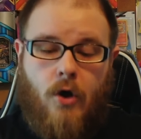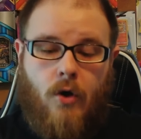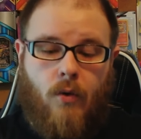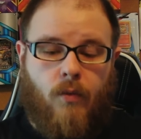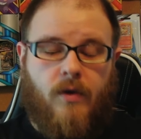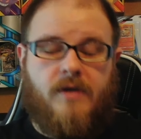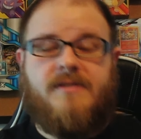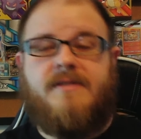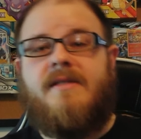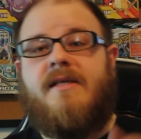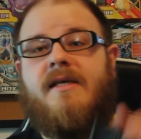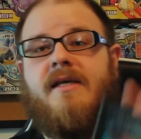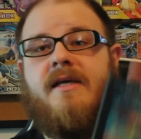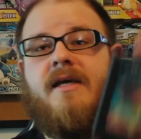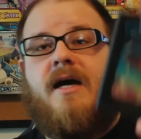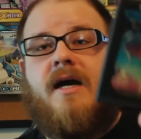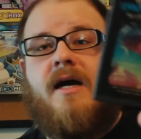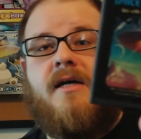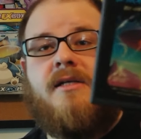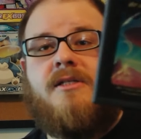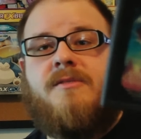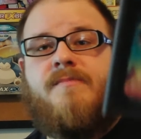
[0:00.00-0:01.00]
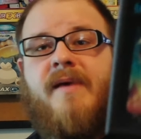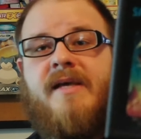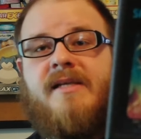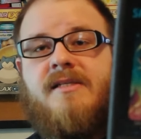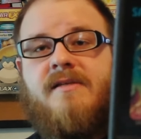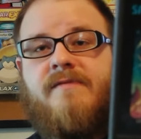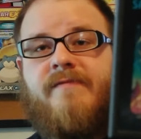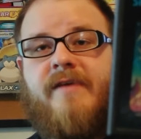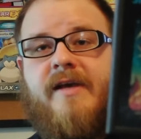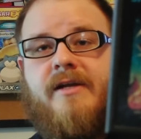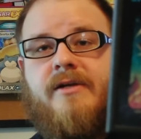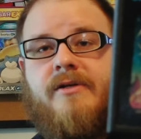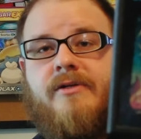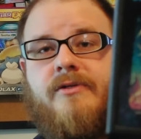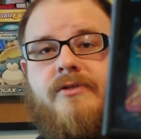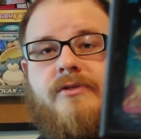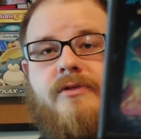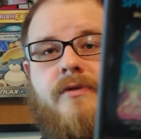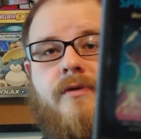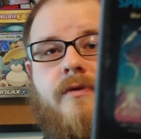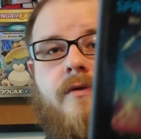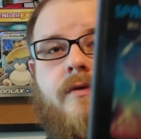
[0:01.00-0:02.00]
was the Space Invaders.